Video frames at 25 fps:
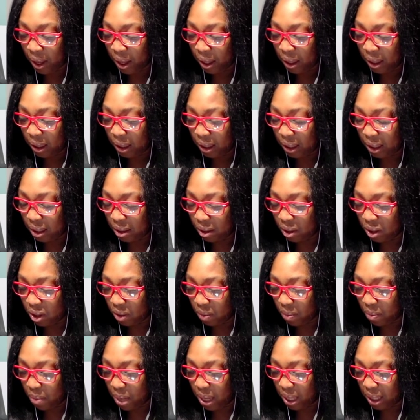because there's a
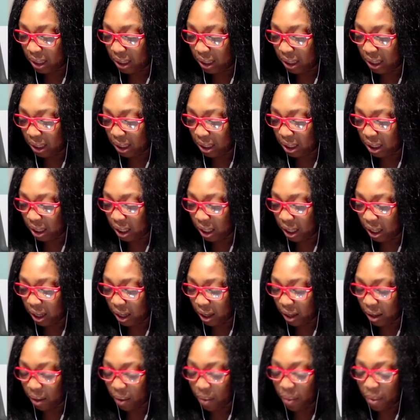message
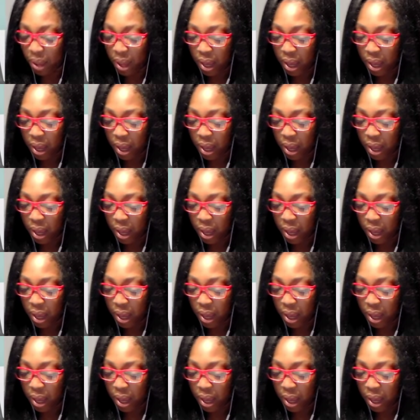here.